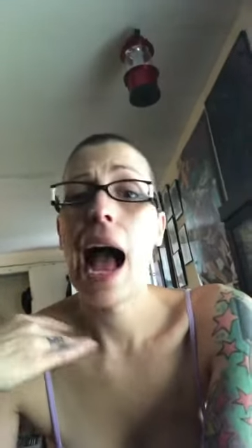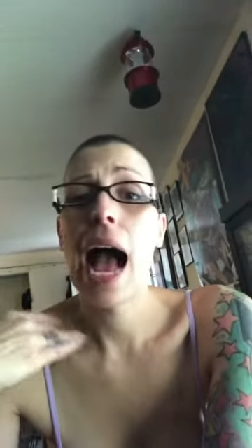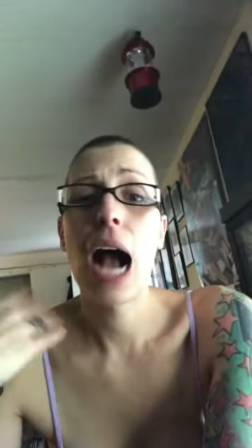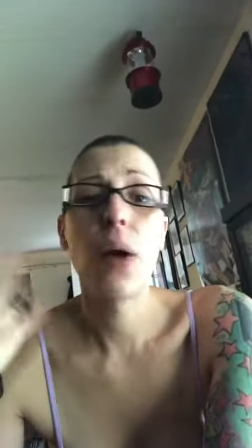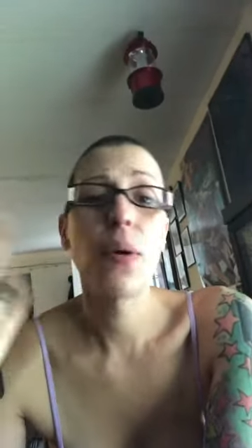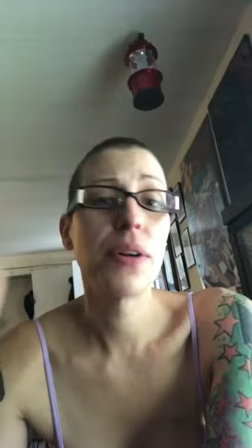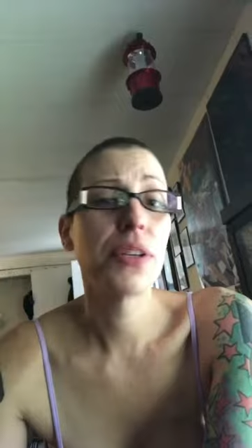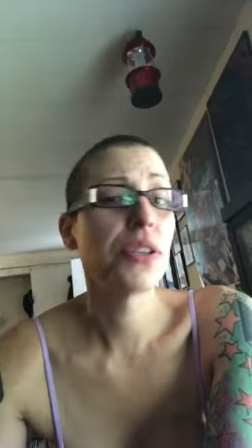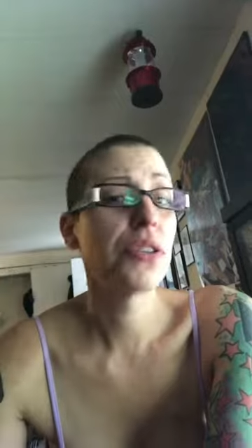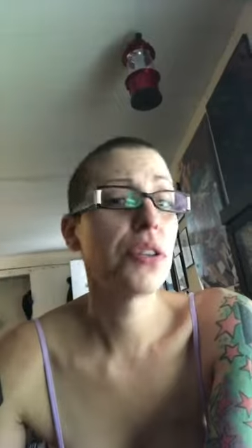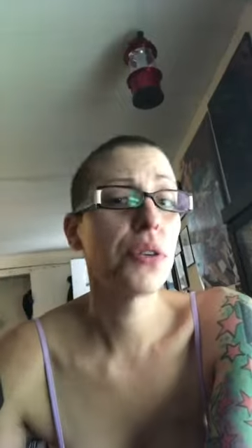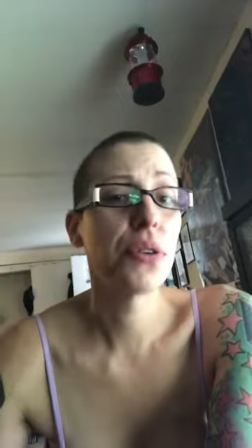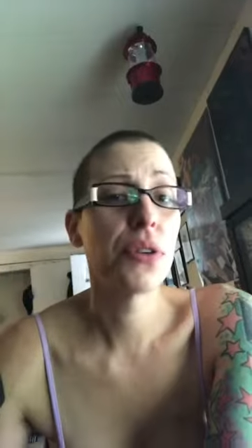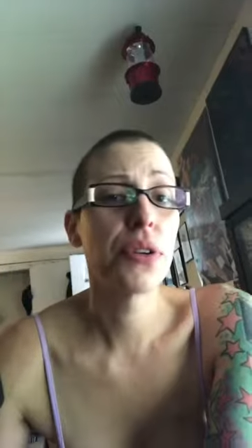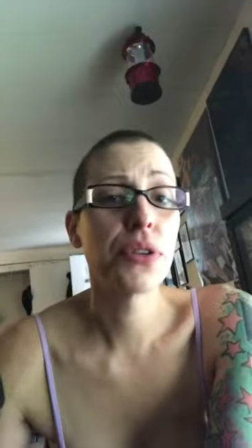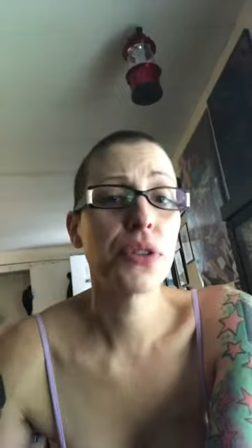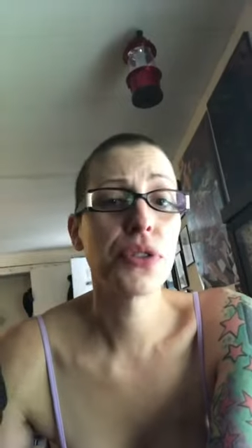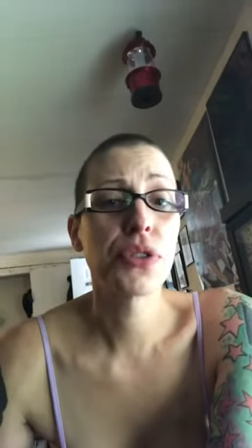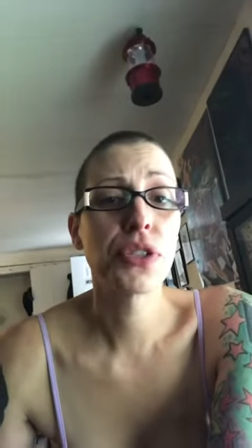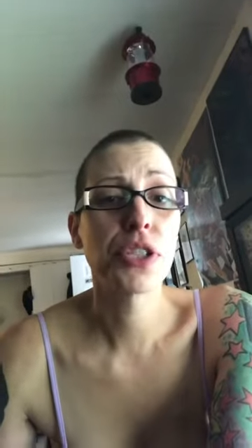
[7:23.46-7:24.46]
went to 2
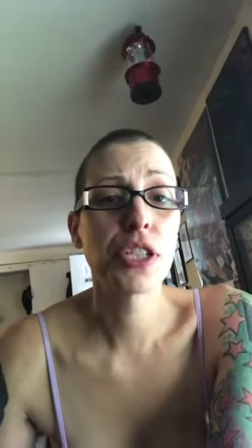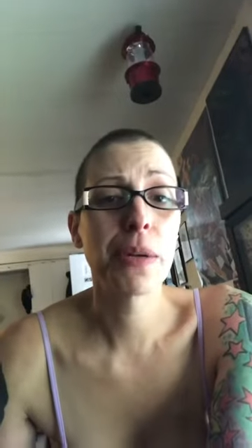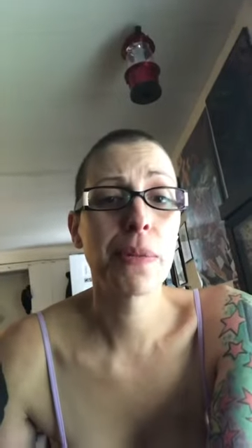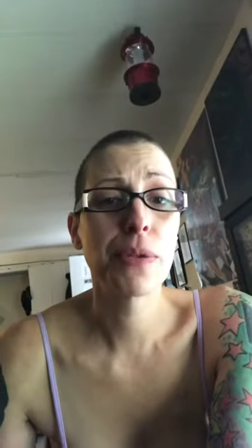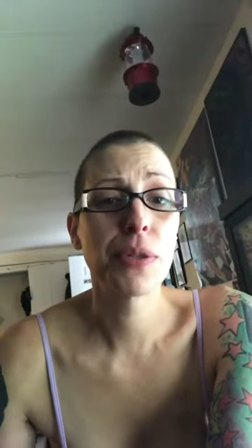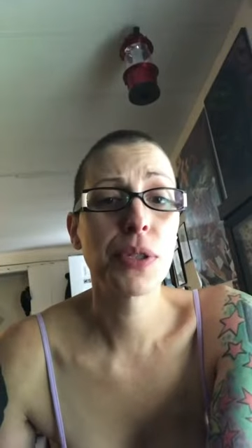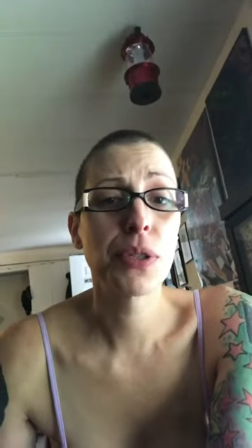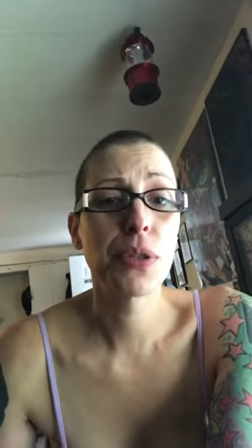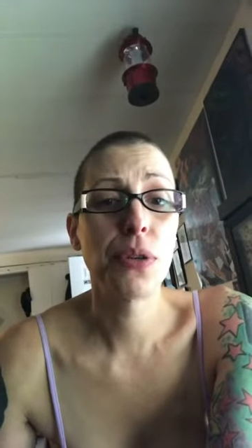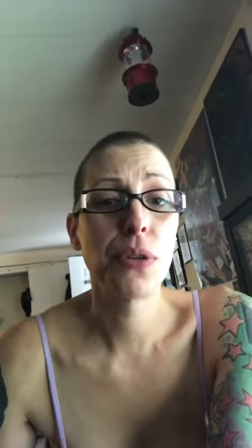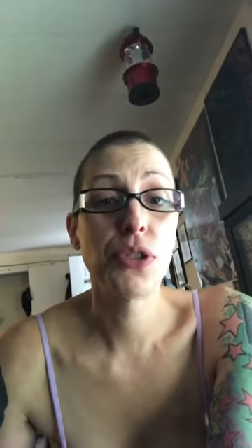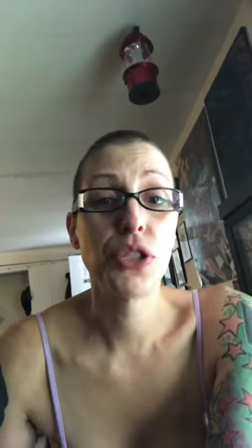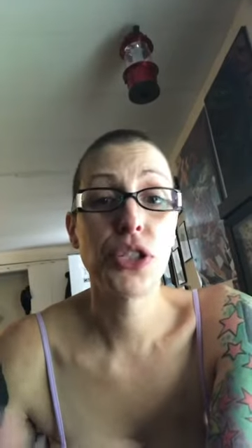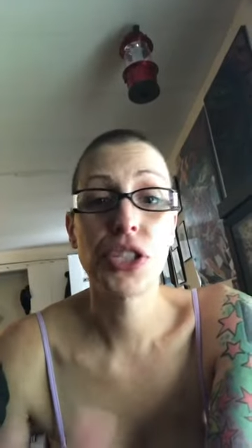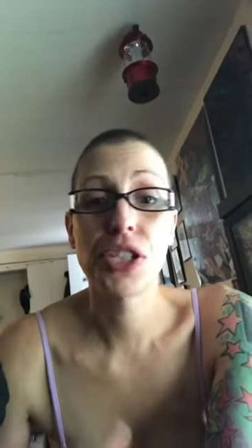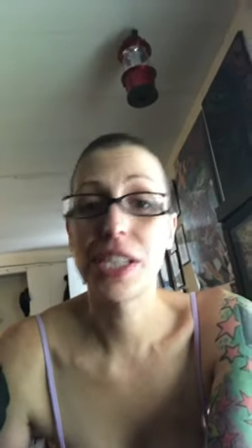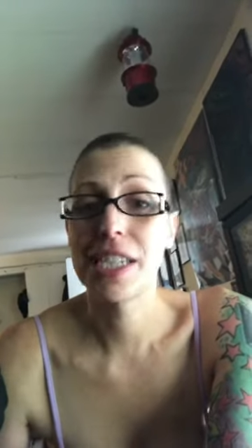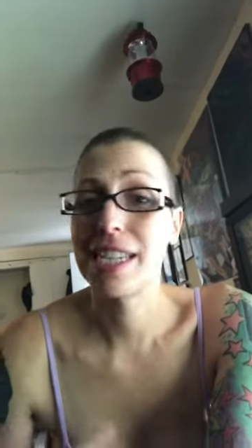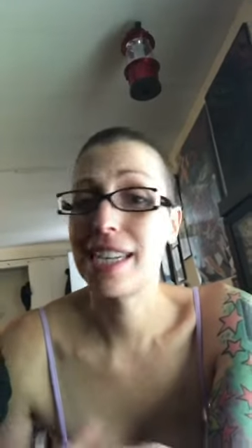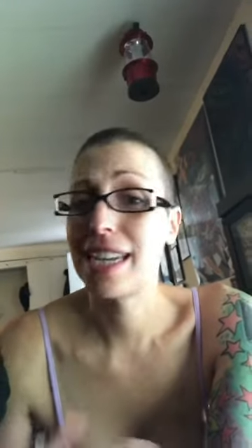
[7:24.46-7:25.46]
years of summer school
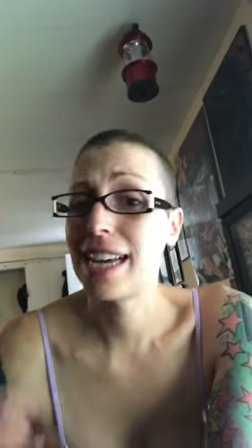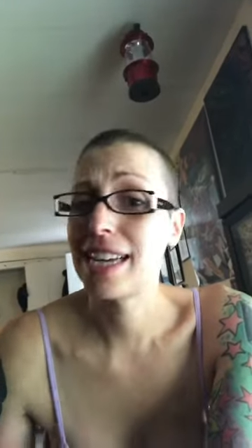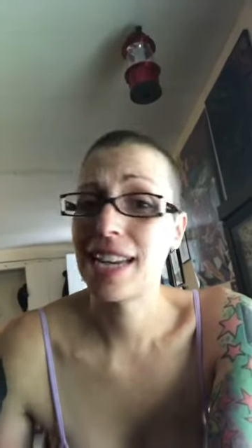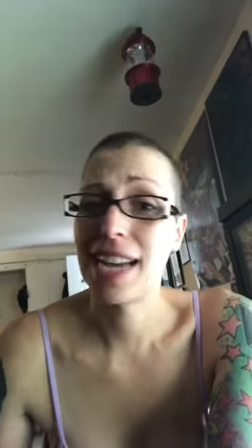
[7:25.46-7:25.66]
just to get out